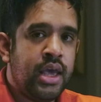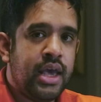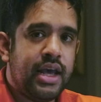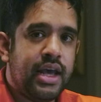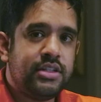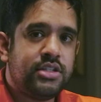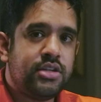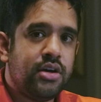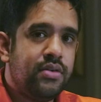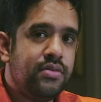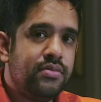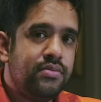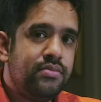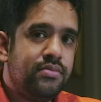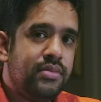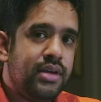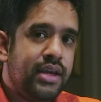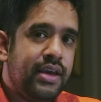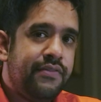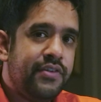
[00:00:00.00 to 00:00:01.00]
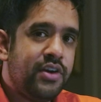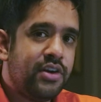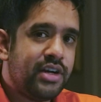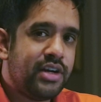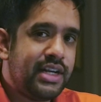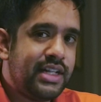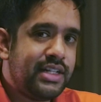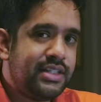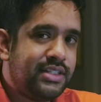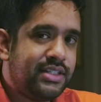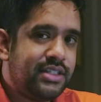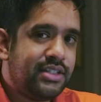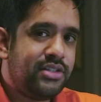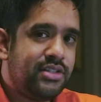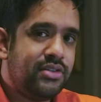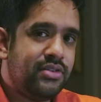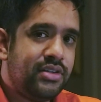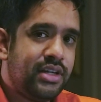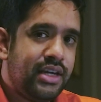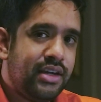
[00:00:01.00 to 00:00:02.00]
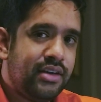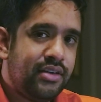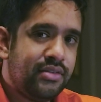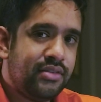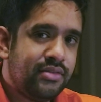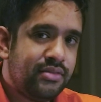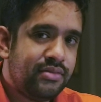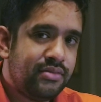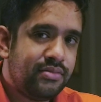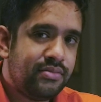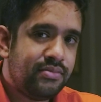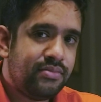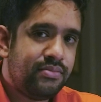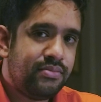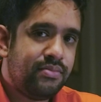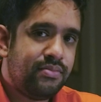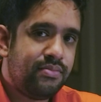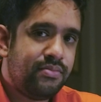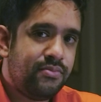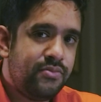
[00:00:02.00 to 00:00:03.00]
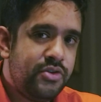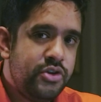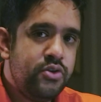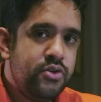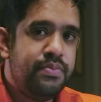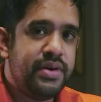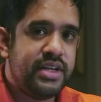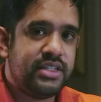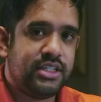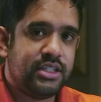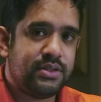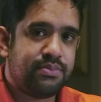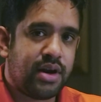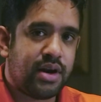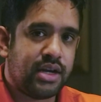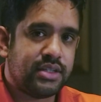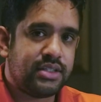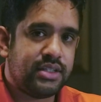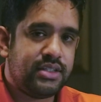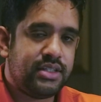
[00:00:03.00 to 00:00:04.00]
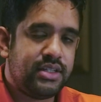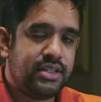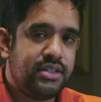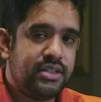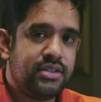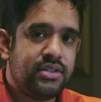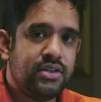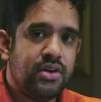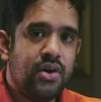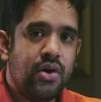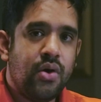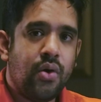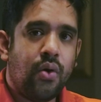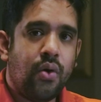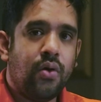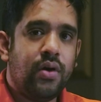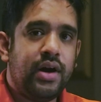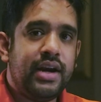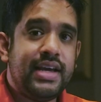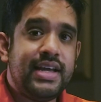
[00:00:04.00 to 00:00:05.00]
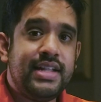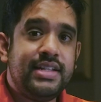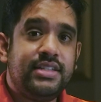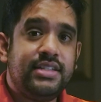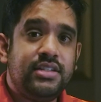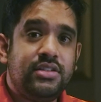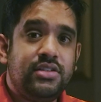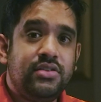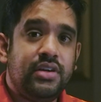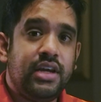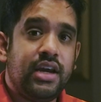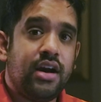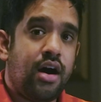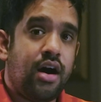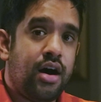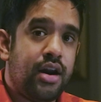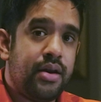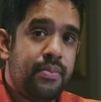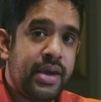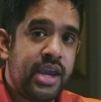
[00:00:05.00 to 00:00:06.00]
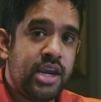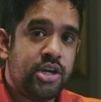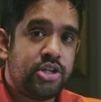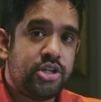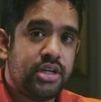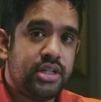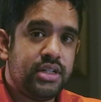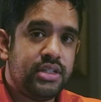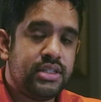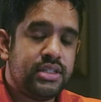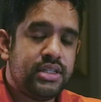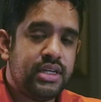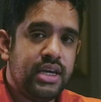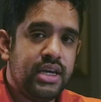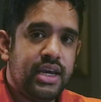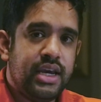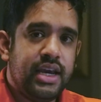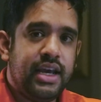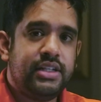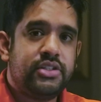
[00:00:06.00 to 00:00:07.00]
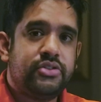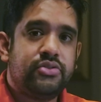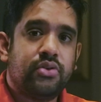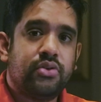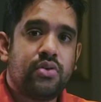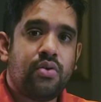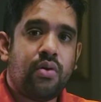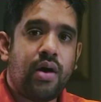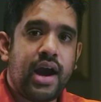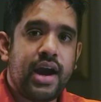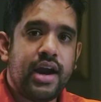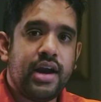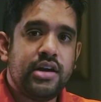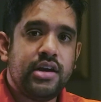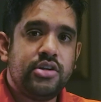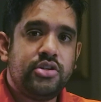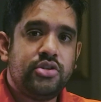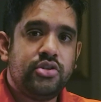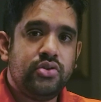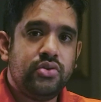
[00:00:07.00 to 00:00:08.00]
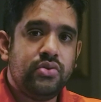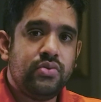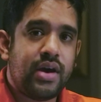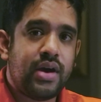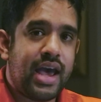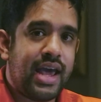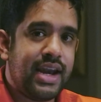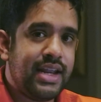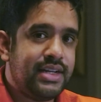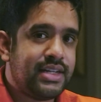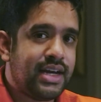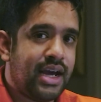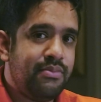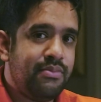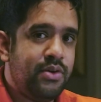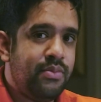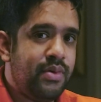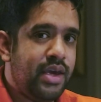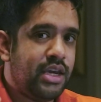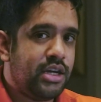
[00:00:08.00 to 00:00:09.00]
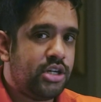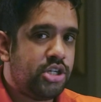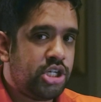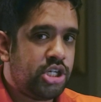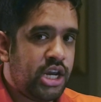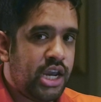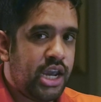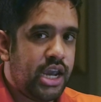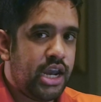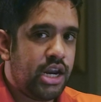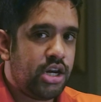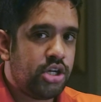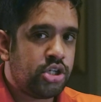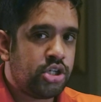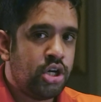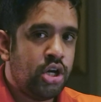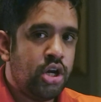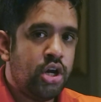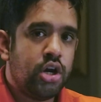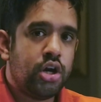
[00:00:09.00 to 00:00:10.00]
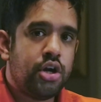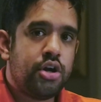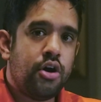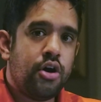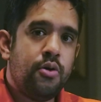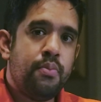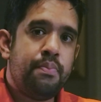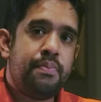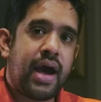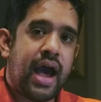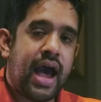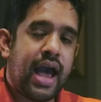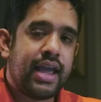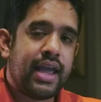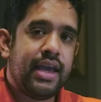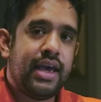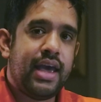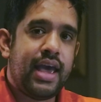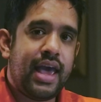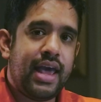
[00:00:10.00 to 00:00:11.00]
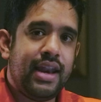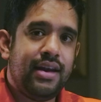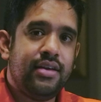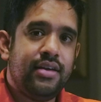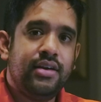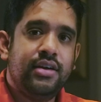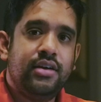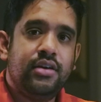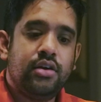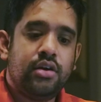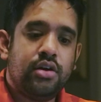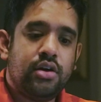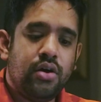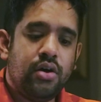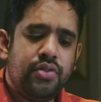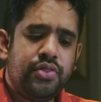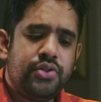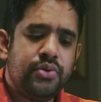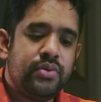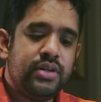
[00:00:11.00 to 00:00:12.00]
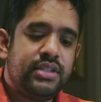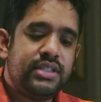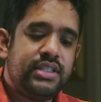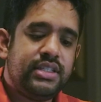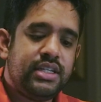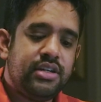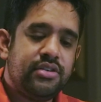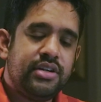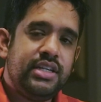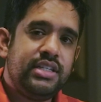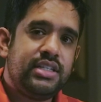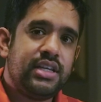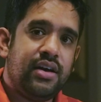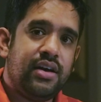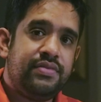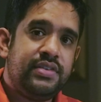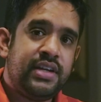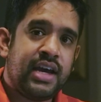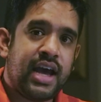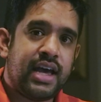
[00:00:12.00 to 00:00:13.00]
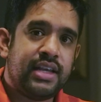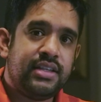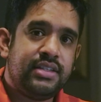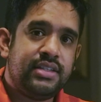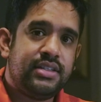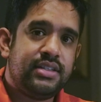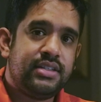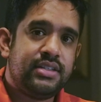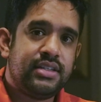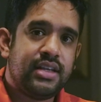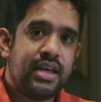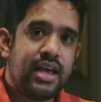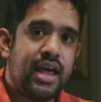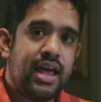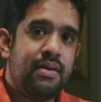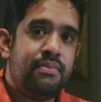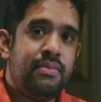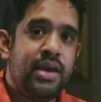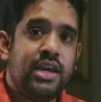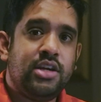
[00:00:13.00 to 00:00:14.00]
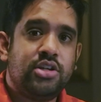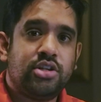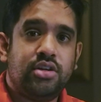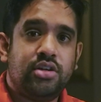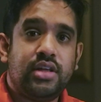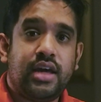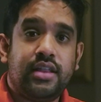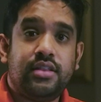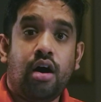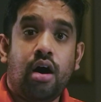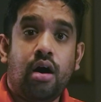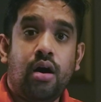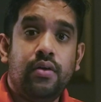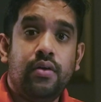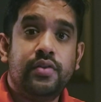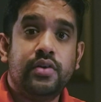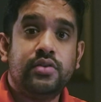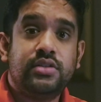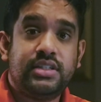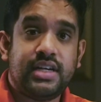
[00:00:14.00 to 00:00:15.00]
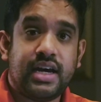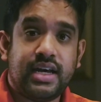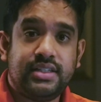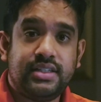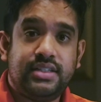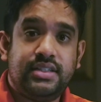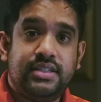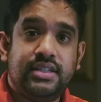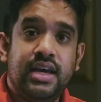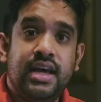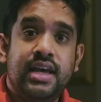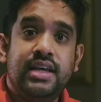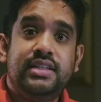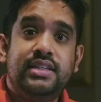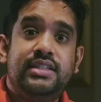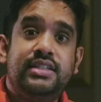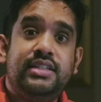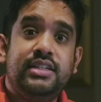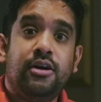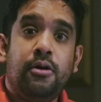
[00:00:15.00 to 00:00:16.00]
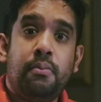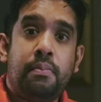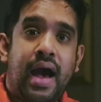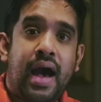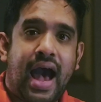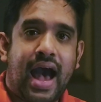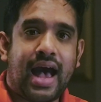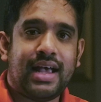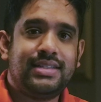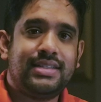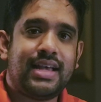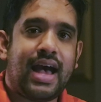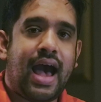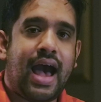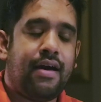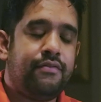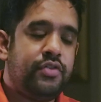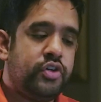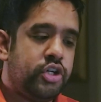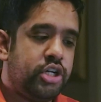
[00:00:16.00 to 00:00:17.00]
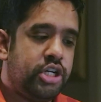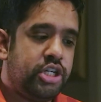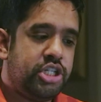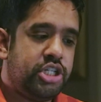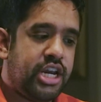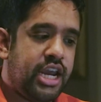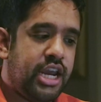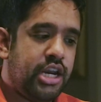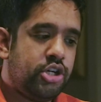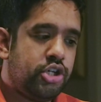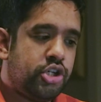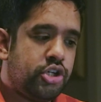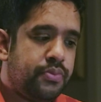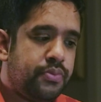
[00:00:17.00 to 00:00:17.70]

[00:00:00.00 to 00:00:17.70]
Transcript: And so if you're instituting new business processes or instituting automations, it's required to, anytime you make a change, go back and go through a series of tests and make sure that all of those tests still pass after a change.